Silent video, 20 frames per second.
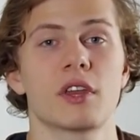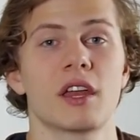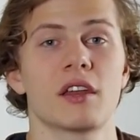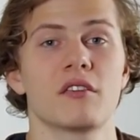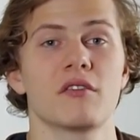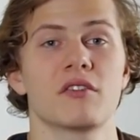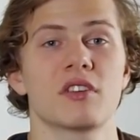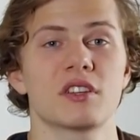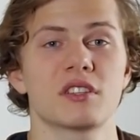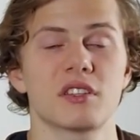that
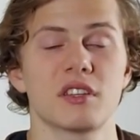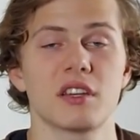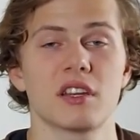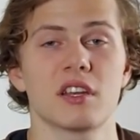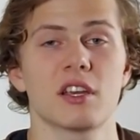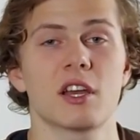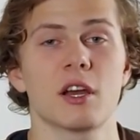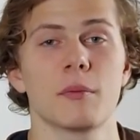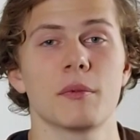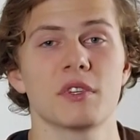invested
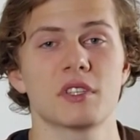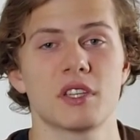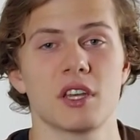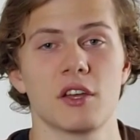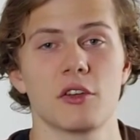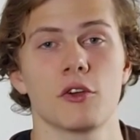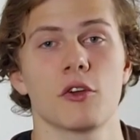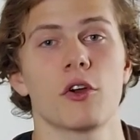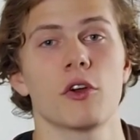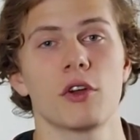income is
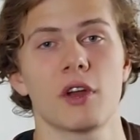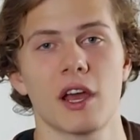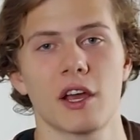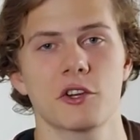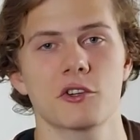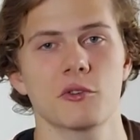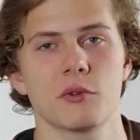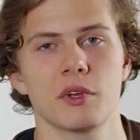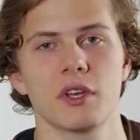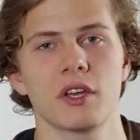now your own
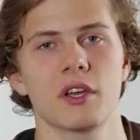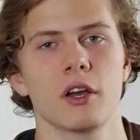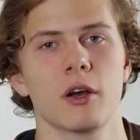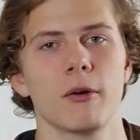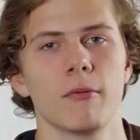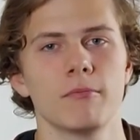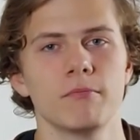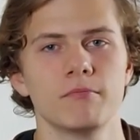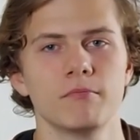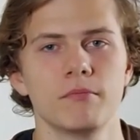actual
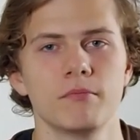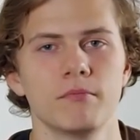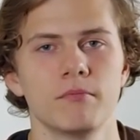income.